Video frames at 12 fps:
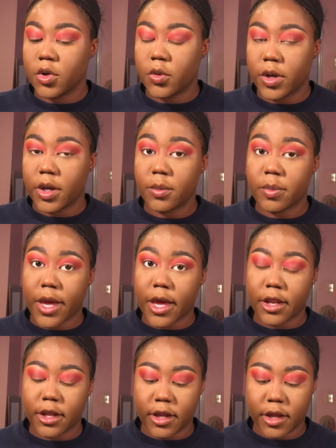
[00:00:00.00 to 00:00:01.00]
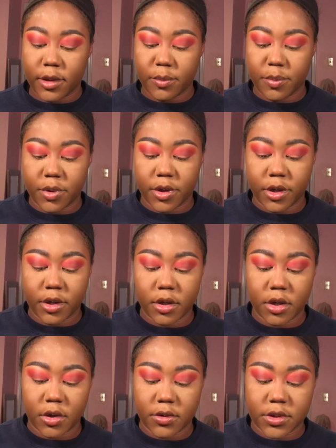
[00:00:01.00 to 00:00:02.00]
Queen palette and
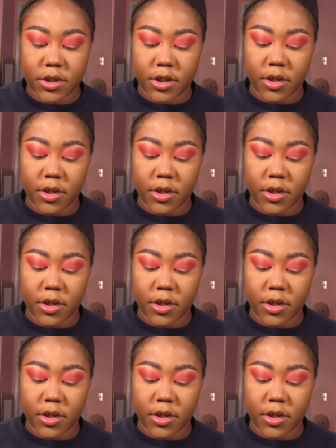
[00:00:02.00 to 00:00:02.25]
put Cozy